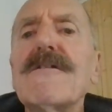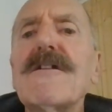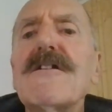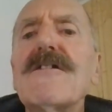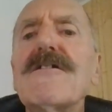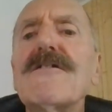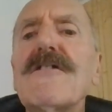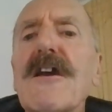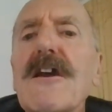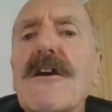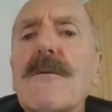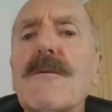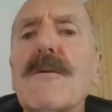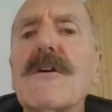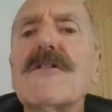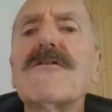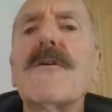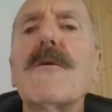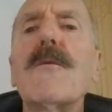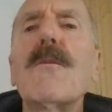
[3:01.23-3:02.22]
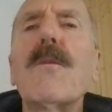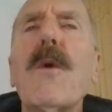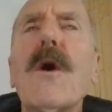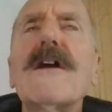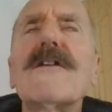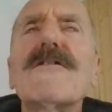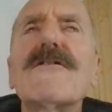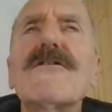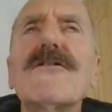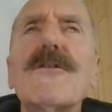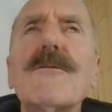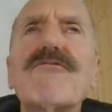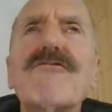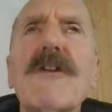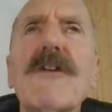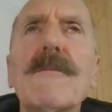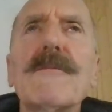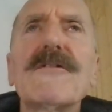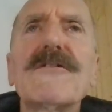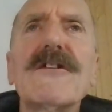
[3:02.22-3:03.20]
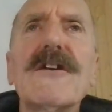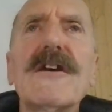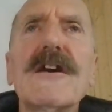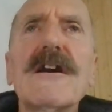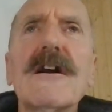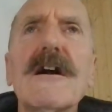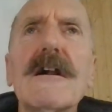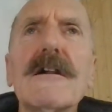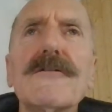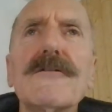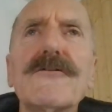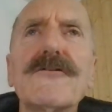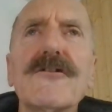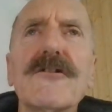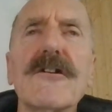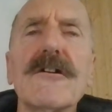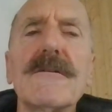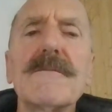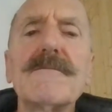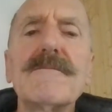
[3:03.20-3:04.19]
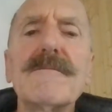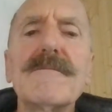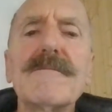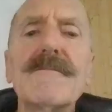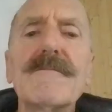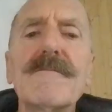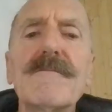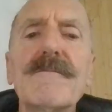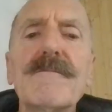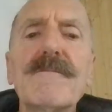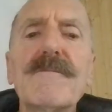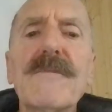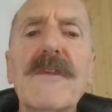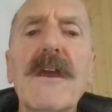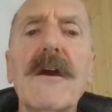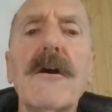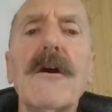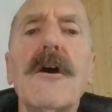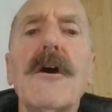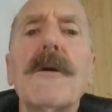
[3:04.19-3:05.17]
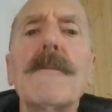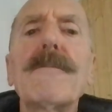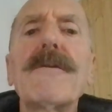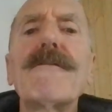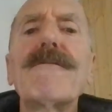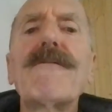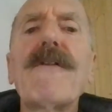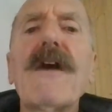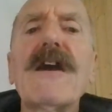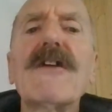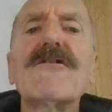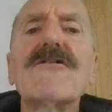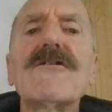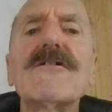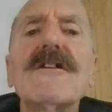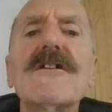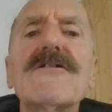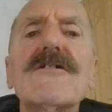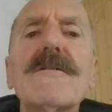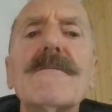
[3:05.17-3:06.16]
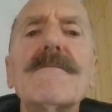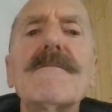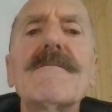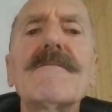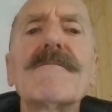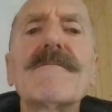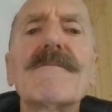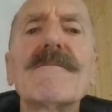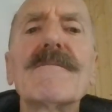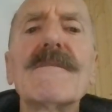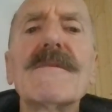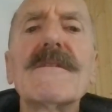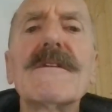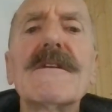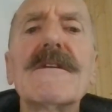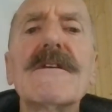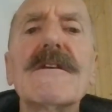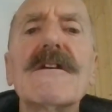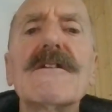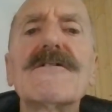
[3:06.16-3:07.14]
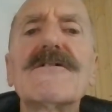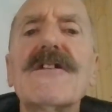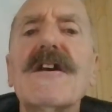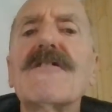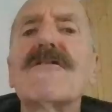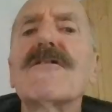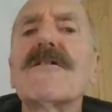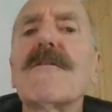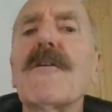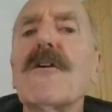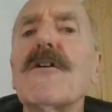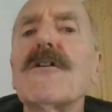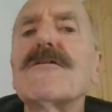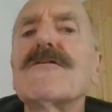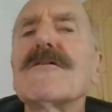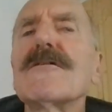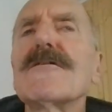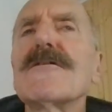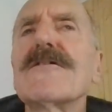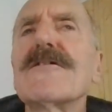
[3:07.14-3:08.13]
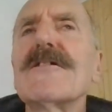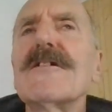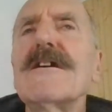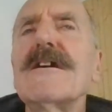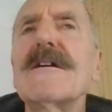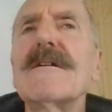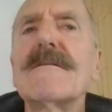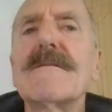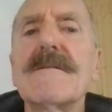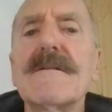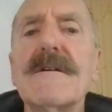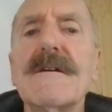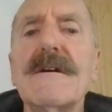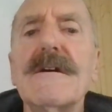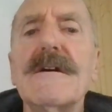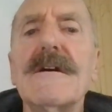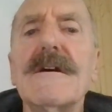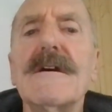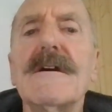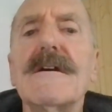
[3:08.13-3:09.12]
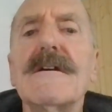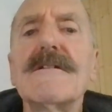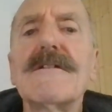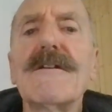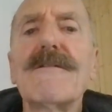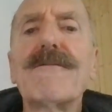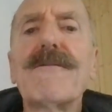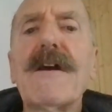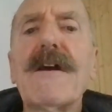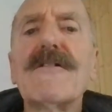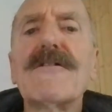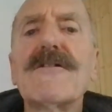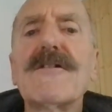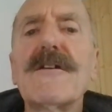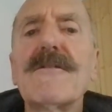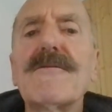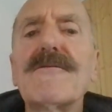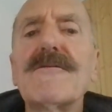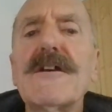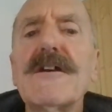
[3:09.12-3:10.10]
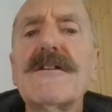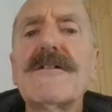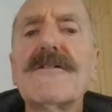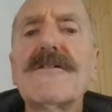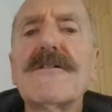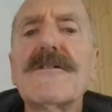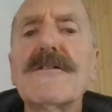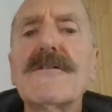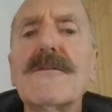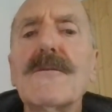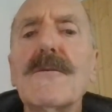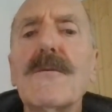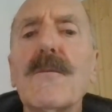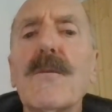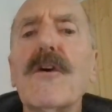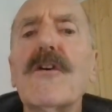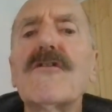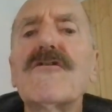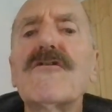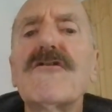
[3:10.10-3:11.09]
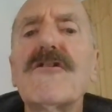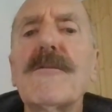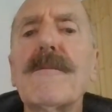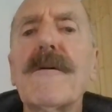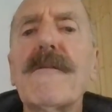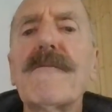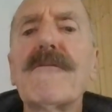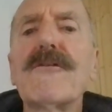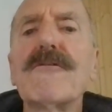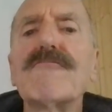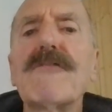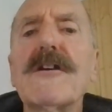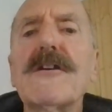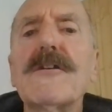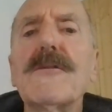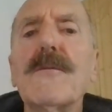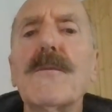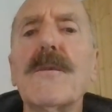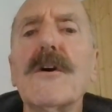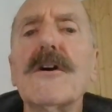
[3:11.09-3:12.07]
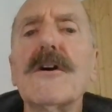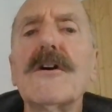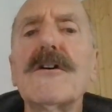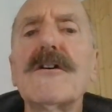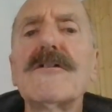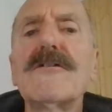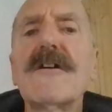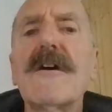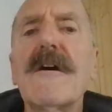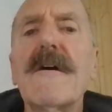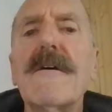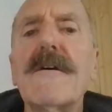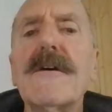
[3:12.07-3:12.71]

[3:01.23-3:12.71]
distinguish white supremacy culture, perfectionism, sense of urgency, defensiveness, worship of the written word,